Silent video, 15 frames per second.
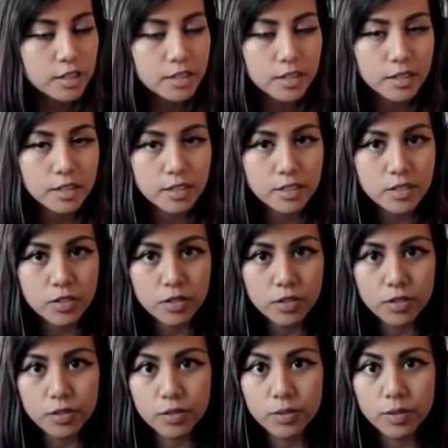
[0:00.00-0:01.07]
anything
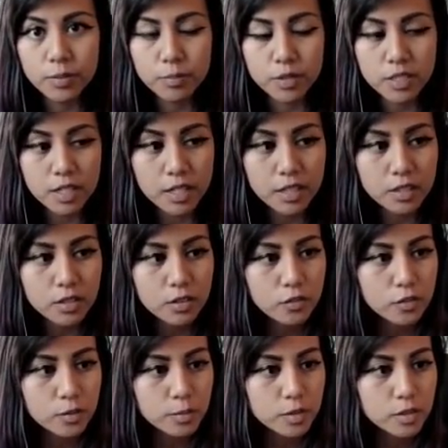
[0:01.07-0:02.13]
to protect
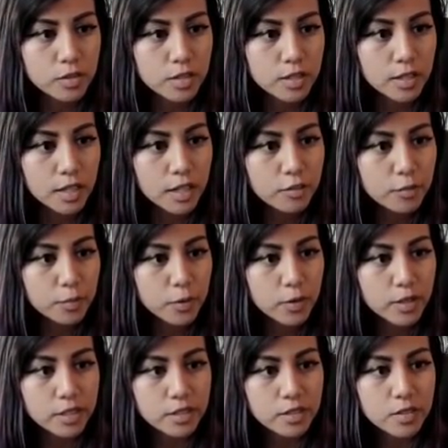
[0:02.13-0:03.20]
you from losing life
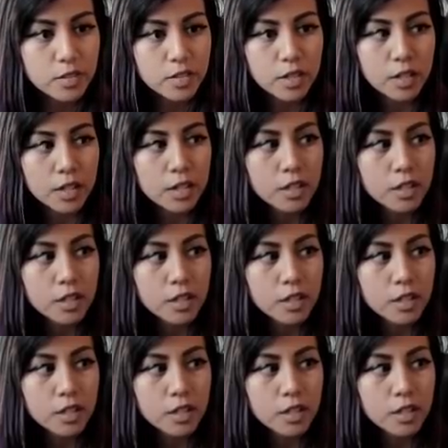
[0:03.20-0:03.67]
points.